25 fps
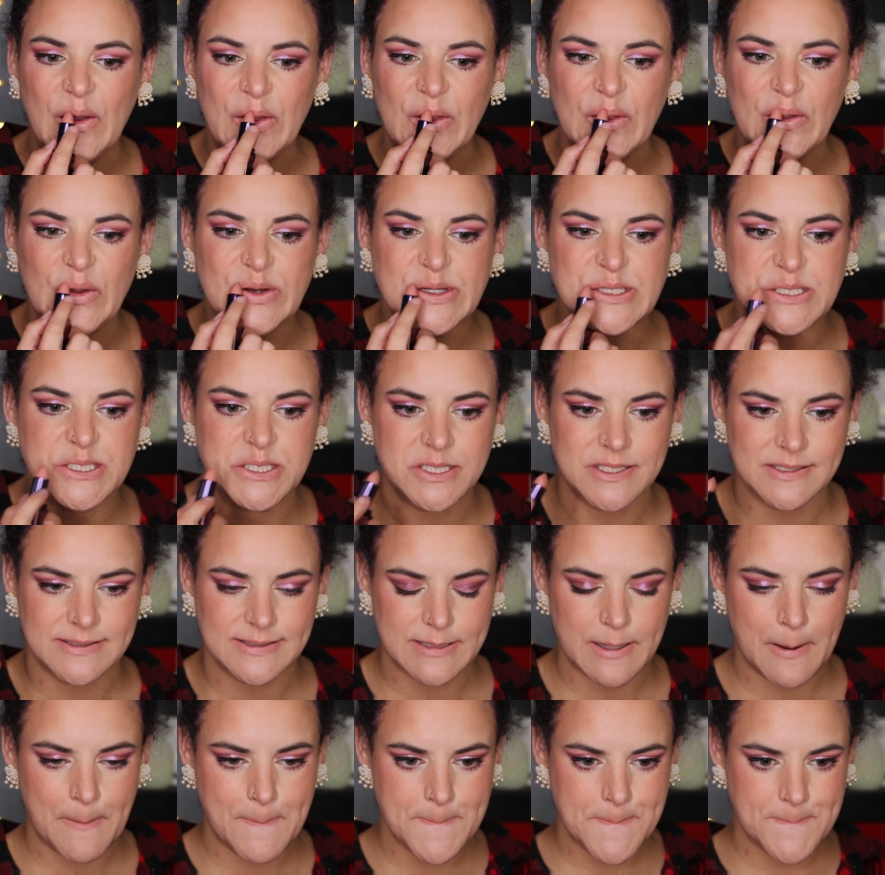There's
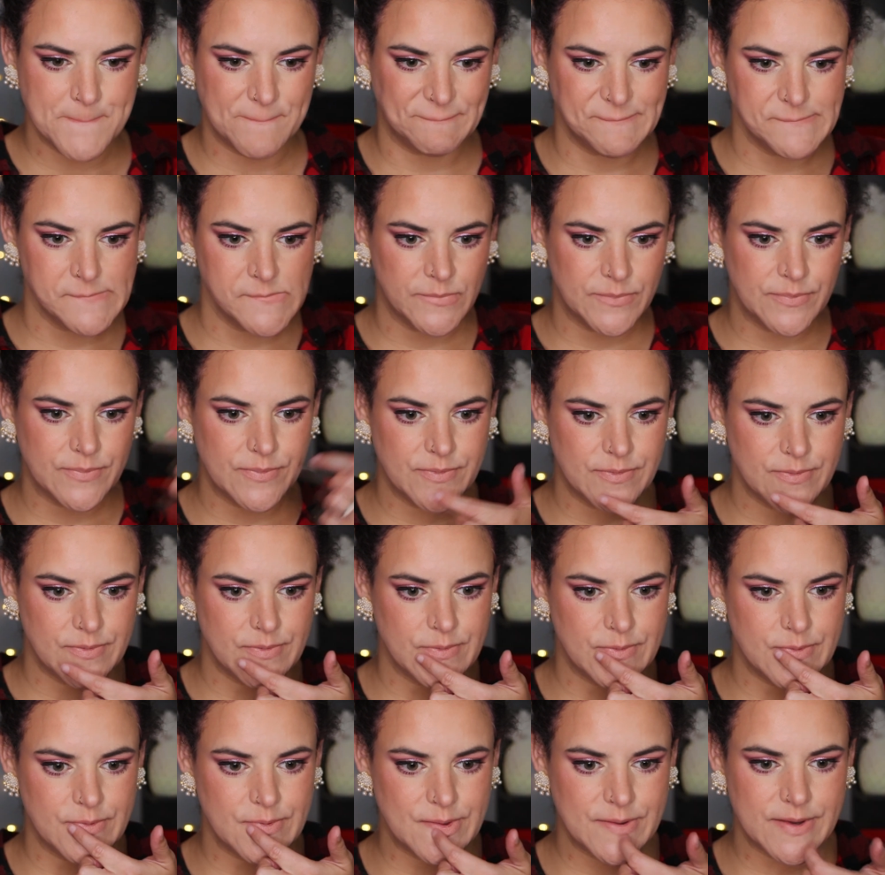just
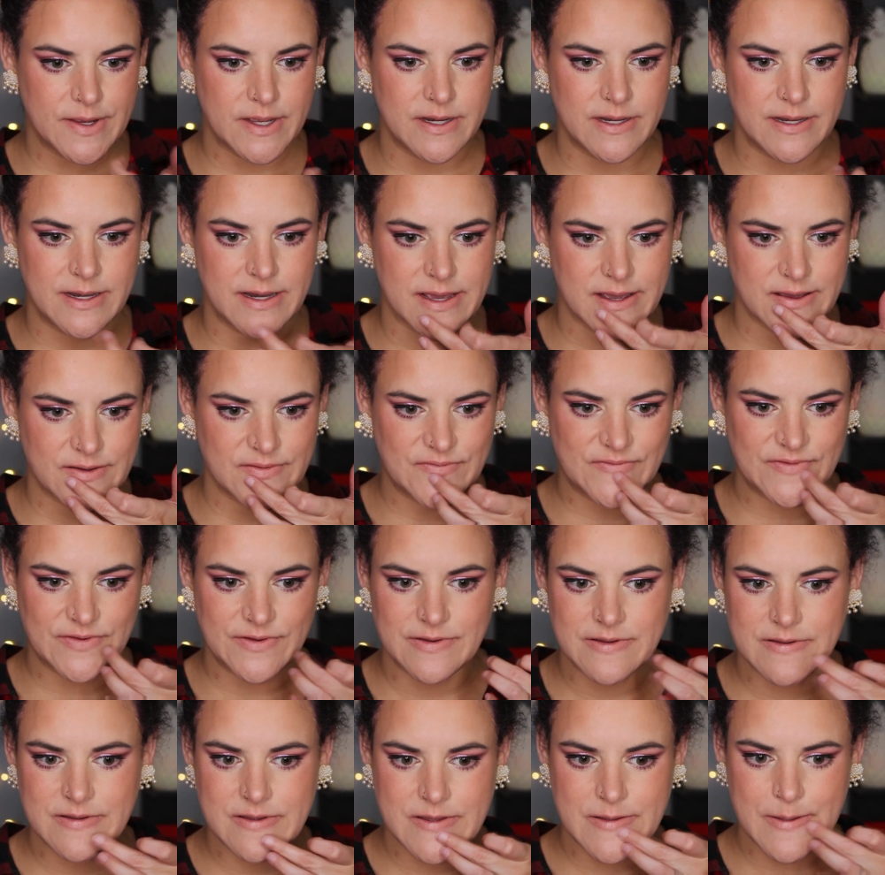enough